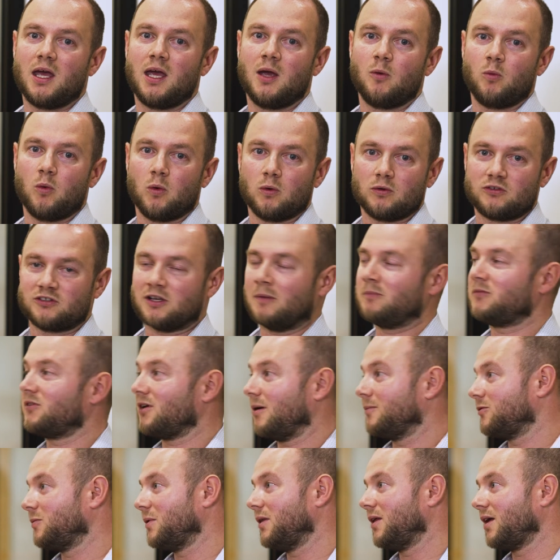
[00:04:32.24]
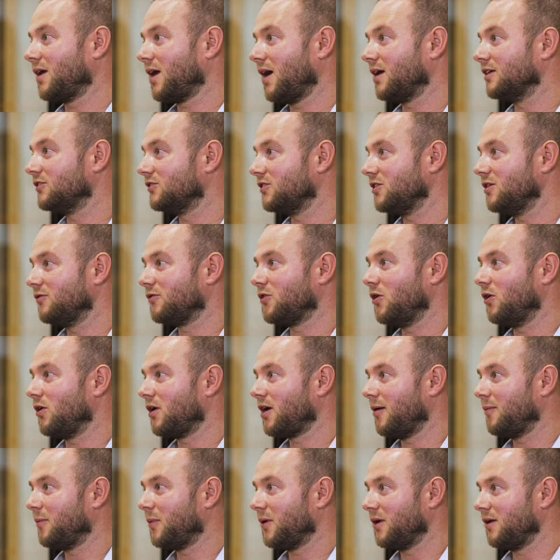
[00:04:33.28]
it will sometimes be the case that you've got a
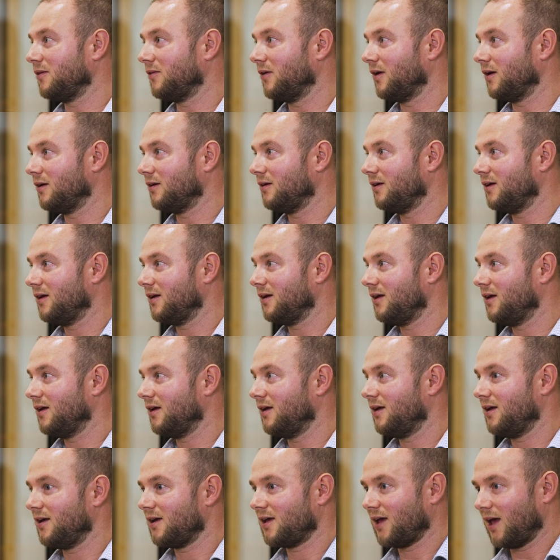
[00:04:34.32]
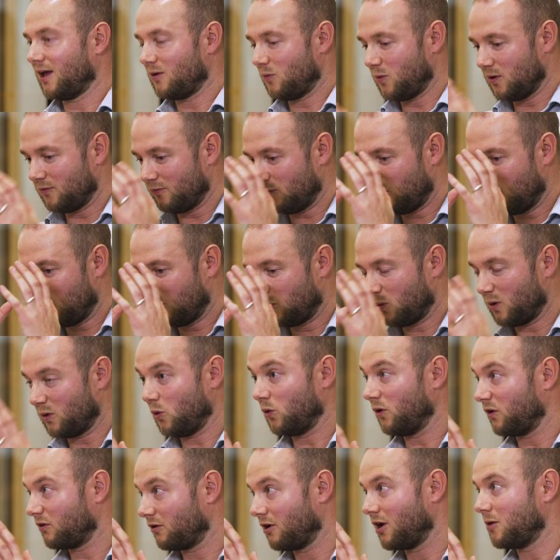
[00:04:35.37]
company that, okay, we're
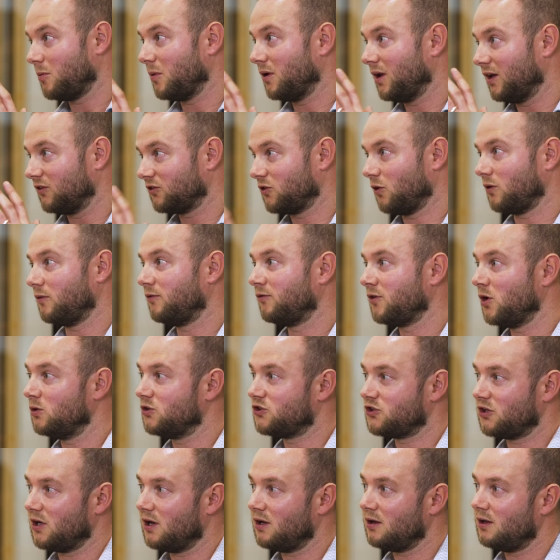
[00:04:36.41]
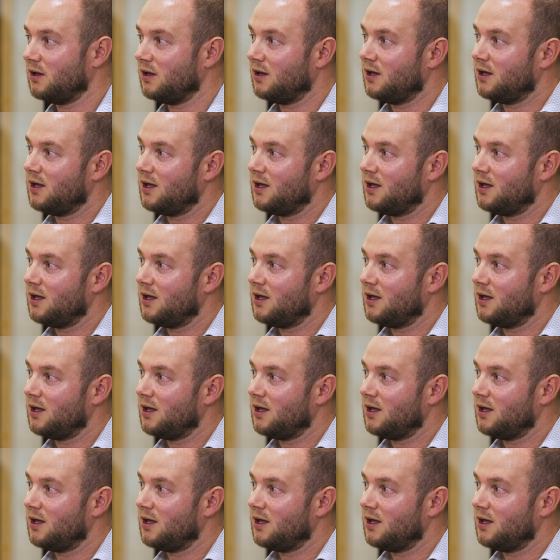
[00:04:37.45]
all in agreement, it's got a future,